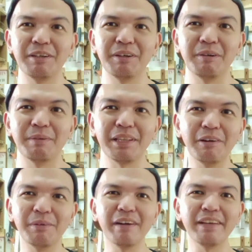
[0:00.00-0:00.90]
So,
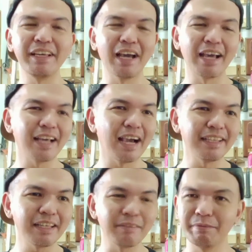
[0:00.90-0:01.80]
but don't worry.
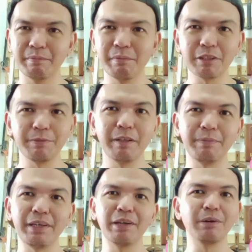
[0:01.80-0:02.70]
I think most
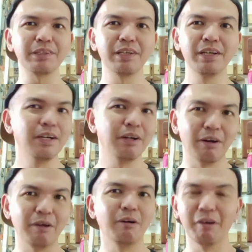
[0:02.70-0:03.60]
Filipinos,
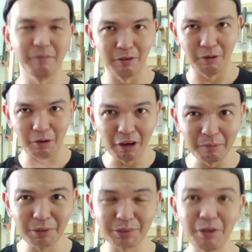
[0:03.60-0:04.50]
or
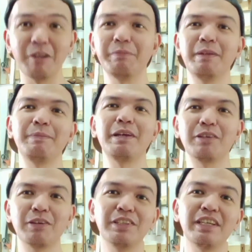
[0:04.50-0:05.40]
almost all
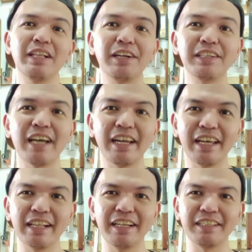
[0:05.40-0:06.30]
Filipinos, could still
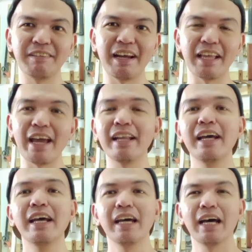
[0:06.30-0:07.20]
understand English, right? And